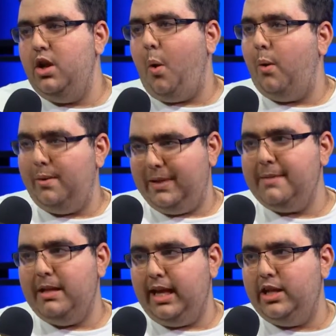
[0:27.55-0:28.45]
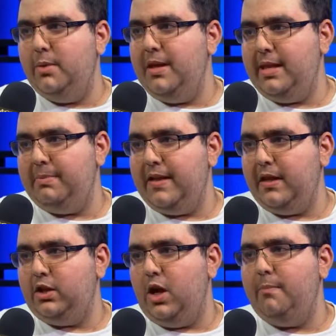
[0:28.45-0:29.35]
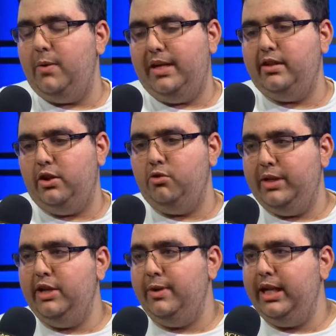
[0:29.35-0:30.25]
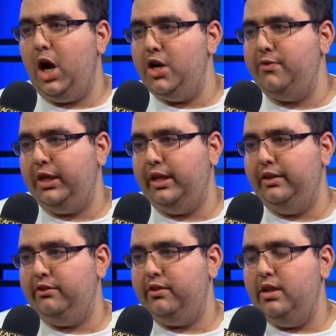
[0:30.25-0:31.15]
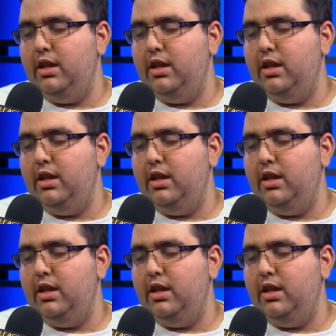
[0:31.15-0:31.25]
When we played Millennium and they played that comp and we tunneled really, really hard for kills,